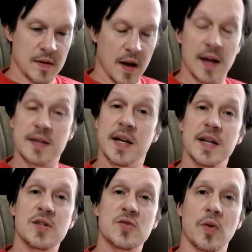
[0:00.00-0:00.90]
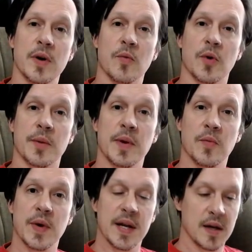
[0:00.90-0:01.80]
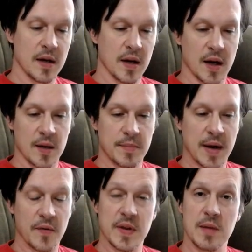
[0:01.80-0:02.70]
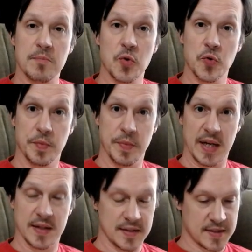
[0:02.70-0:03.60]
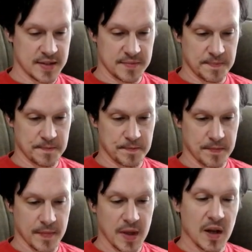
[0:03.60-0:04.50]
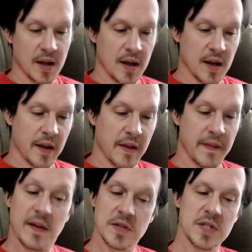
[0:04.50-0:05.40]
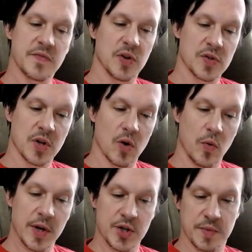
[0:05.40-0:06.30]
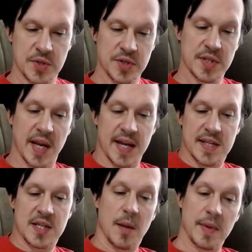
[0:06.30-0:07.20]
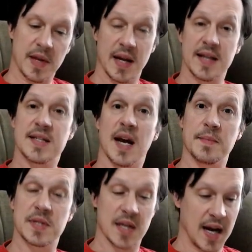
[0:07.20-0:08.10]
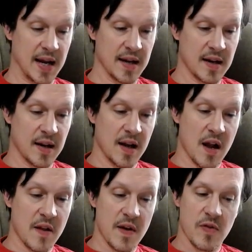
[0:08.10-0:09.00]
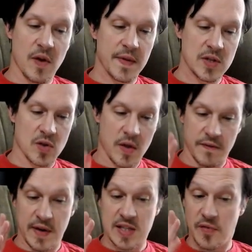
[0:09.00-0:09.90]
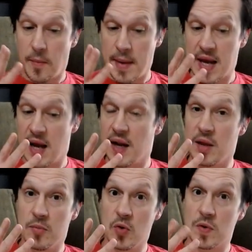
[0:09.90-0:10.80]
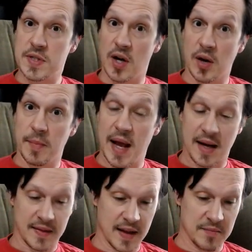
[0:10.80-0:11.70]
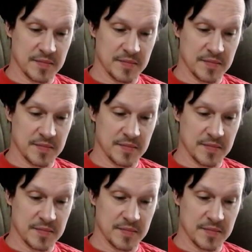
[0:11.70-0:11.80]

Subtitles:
Today's story, we're going to be reading about the Moon Maidens. Thousands of years ago, when Egyptians gazed up at the nighttime sky, they thought they saw the face of a man in the moon staring back at them.